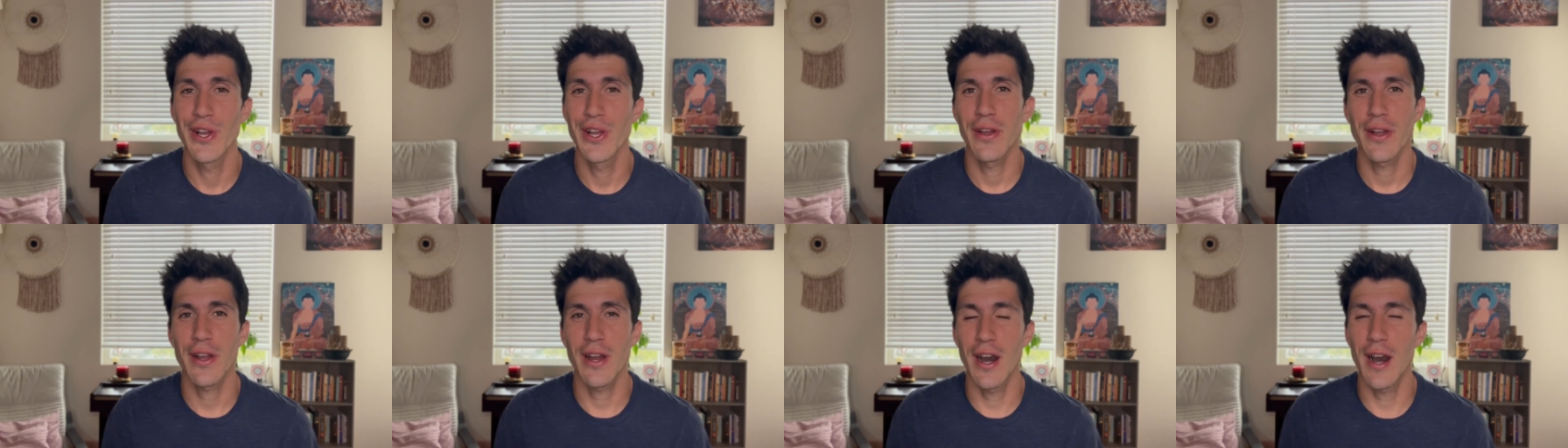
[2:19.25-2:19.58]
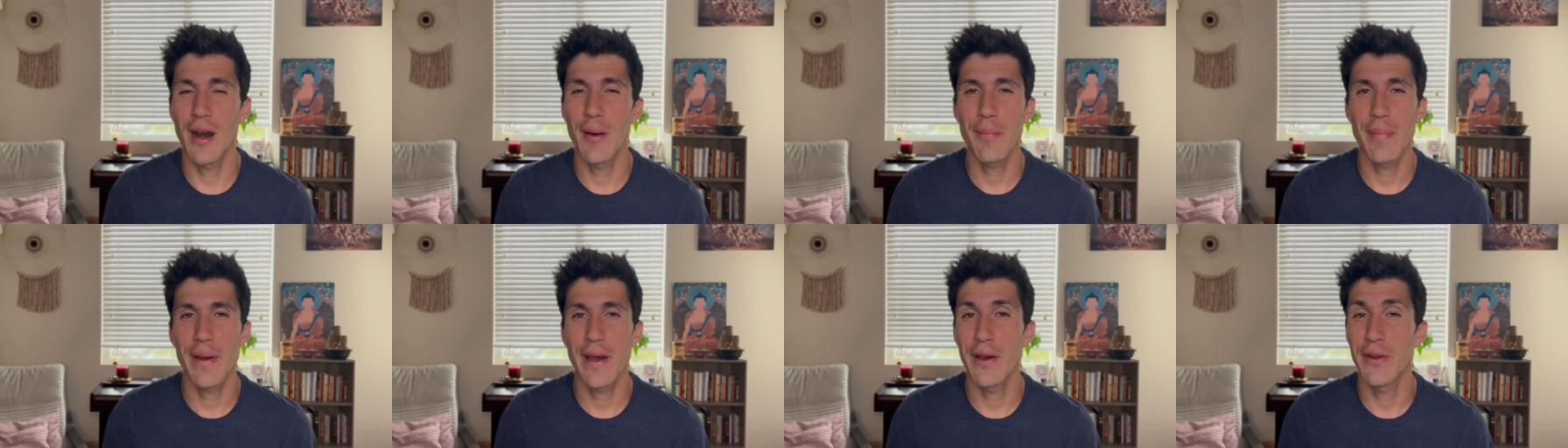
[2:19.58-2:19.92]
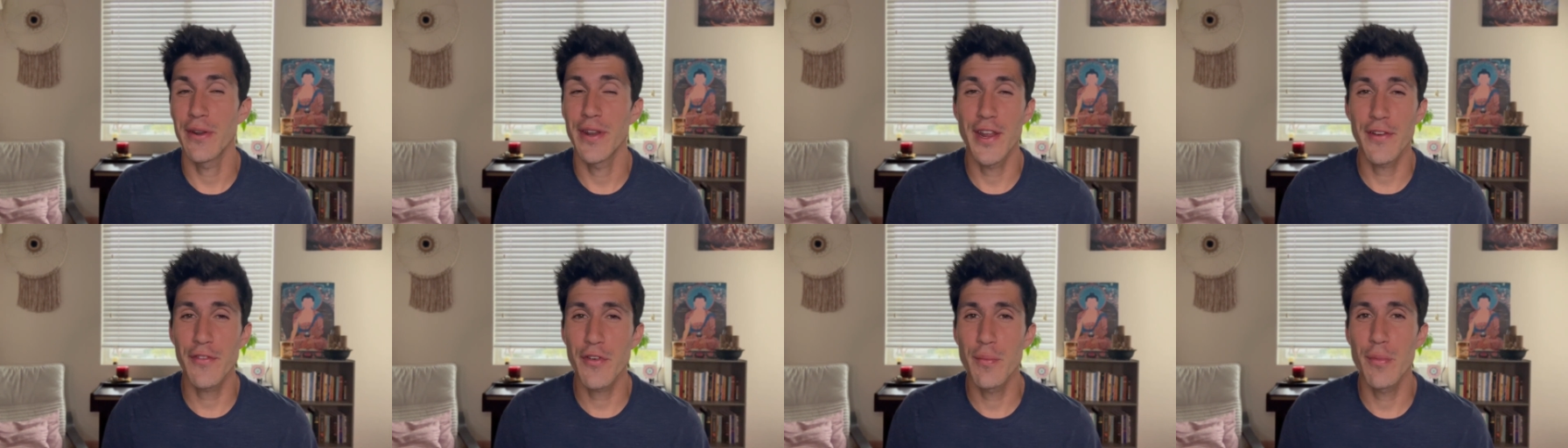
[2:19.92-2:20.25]
compound
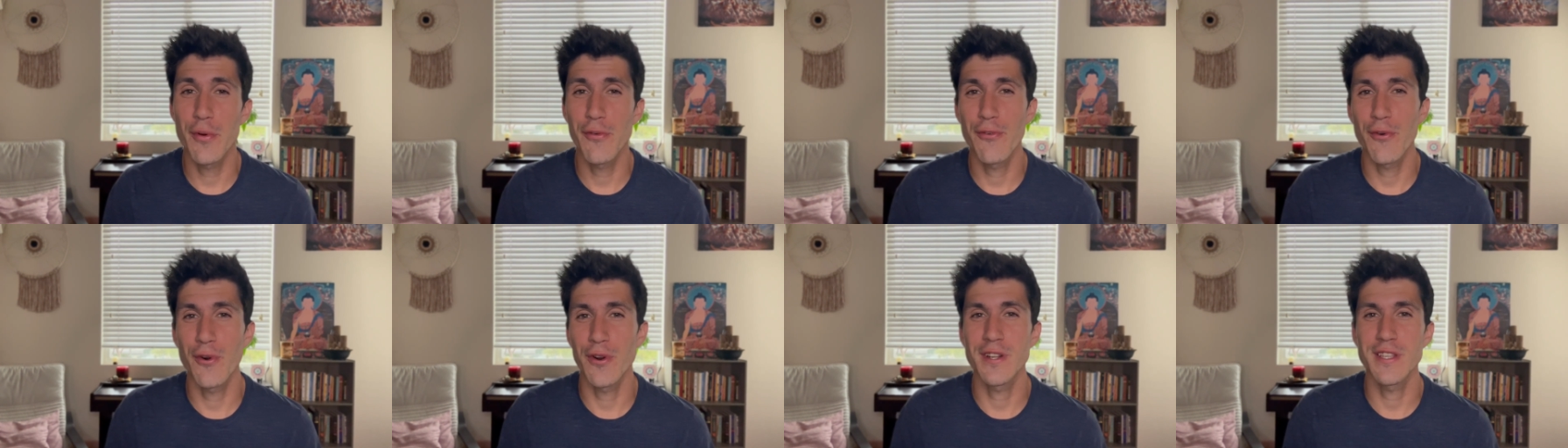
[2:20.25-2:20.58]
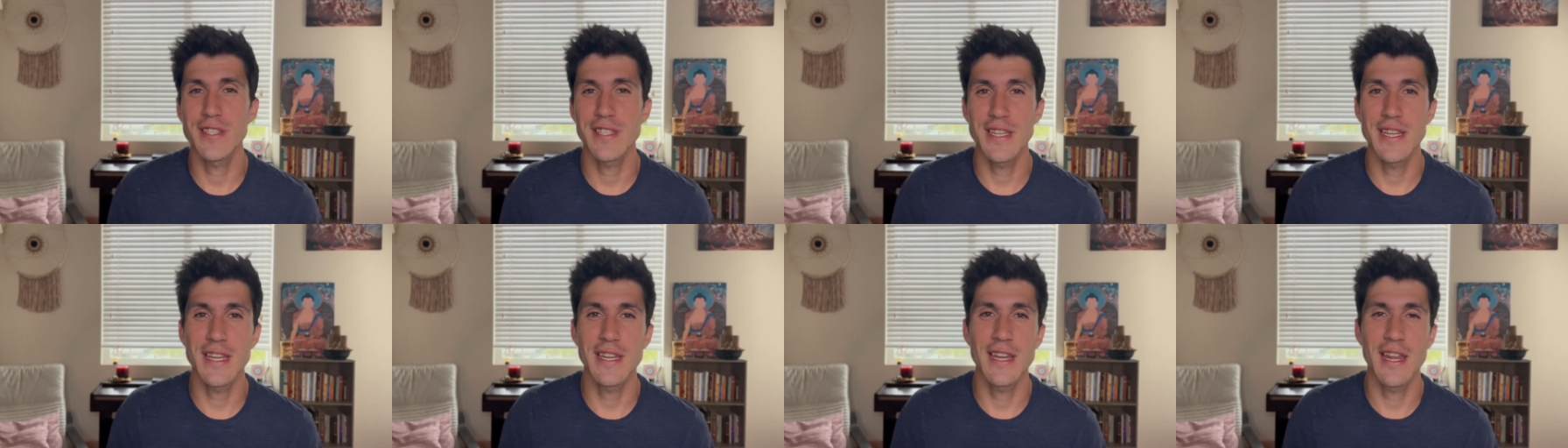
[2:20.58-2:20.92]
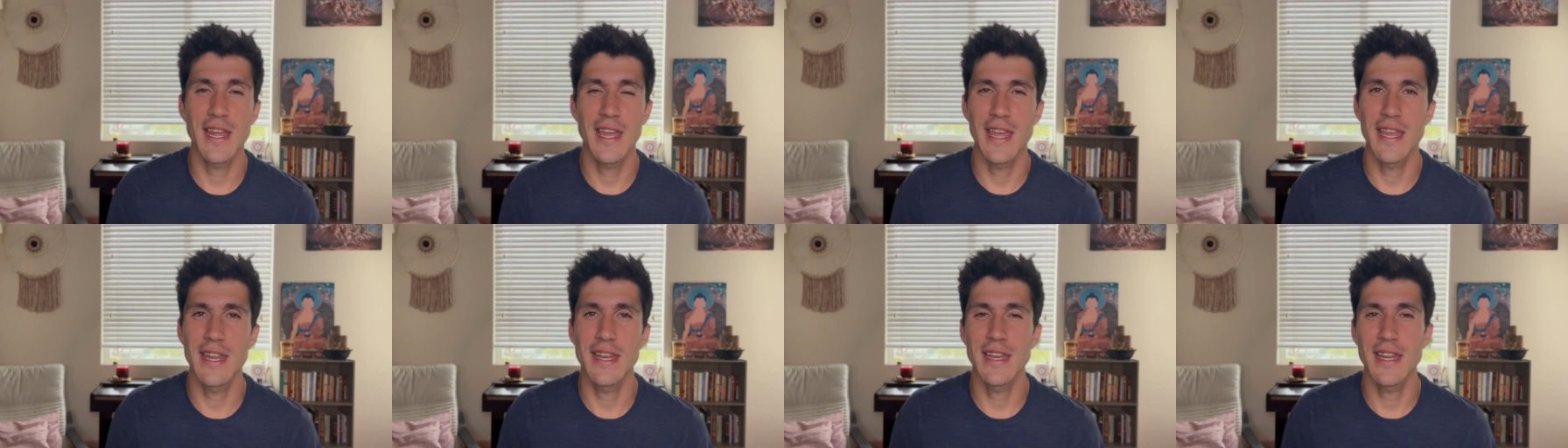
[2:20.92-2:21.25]
never before
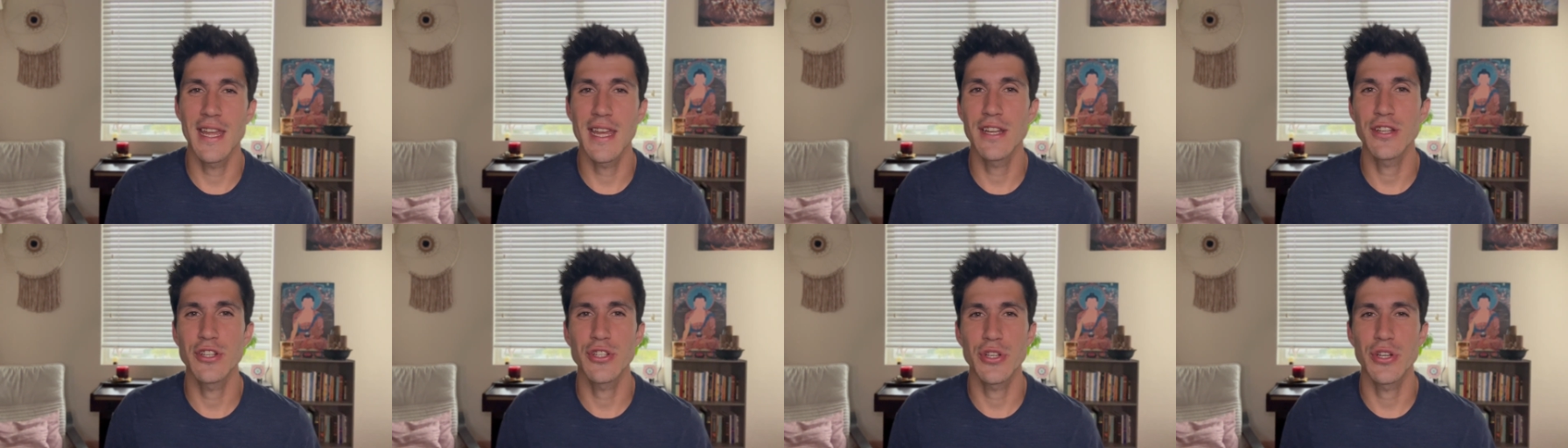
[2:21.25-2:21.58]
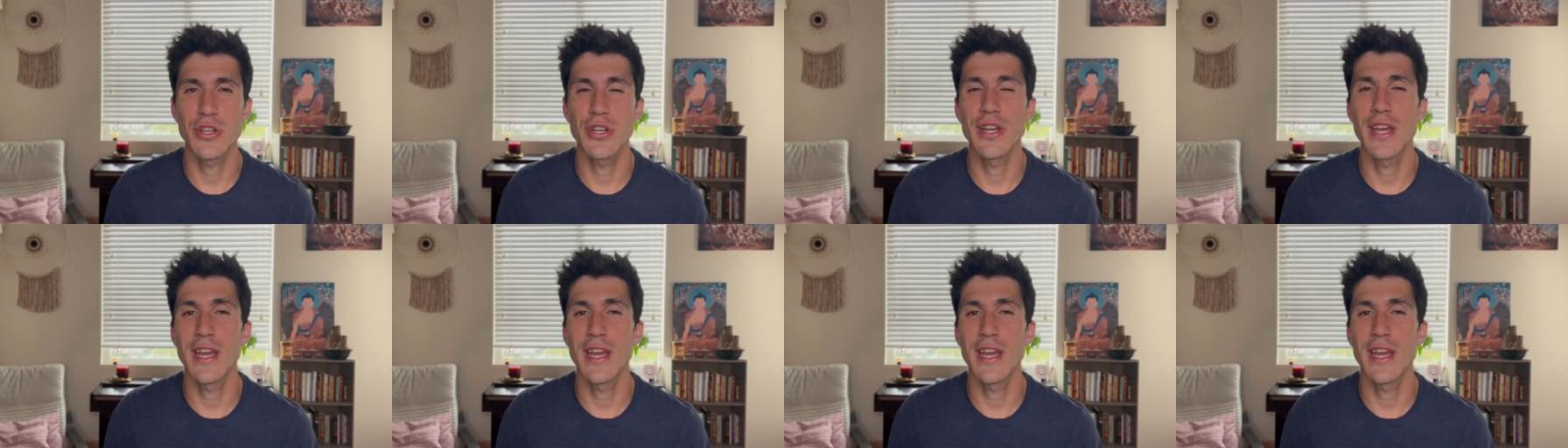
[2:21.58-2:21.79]
seen in nature,